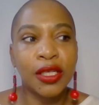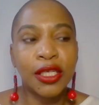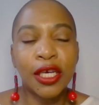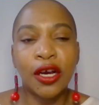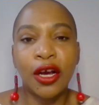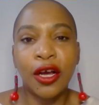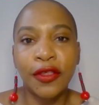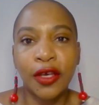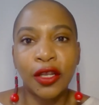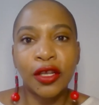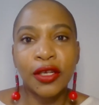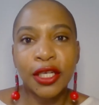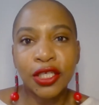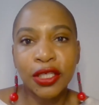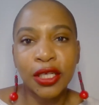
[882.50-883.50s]
tell
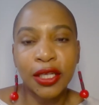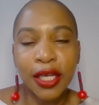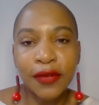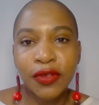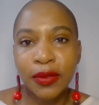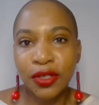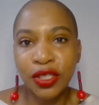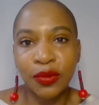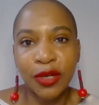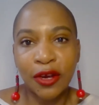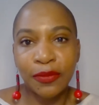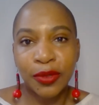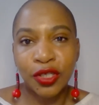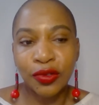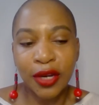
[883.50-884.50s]
Othello that she loves him and she will
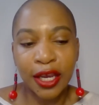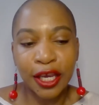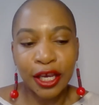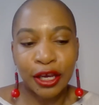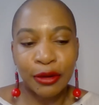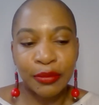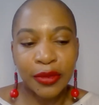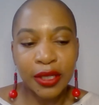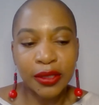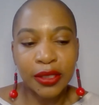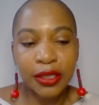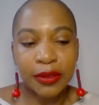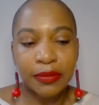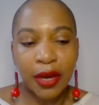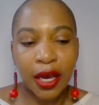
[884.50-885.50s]
not betray him. This
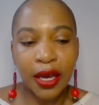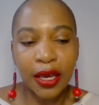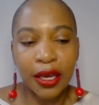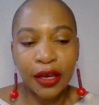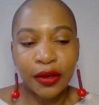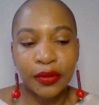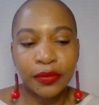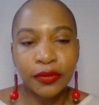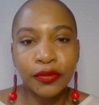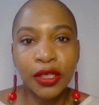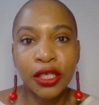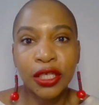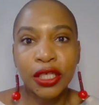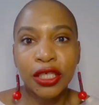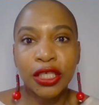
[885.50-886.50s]
is my
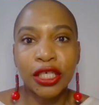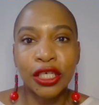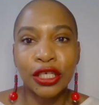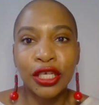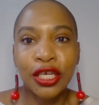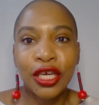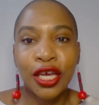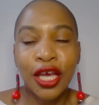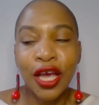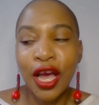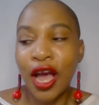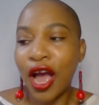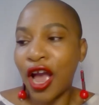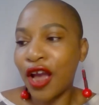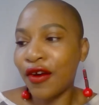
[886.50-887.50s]
rendition.
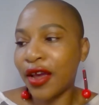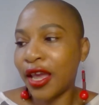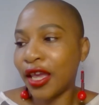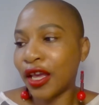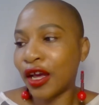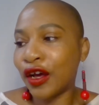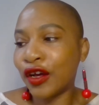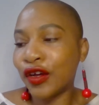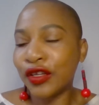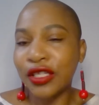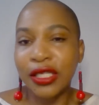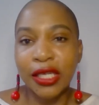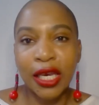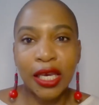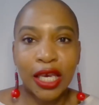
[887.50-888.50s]
All right, y'all,
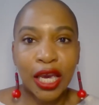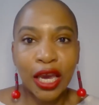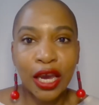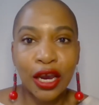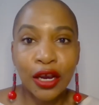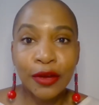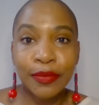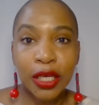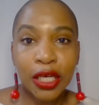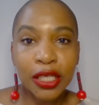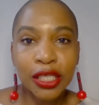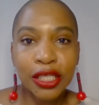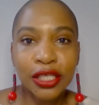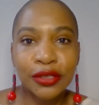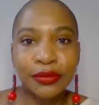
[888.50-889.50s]
take care.
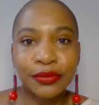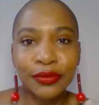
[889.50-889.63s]
Peace.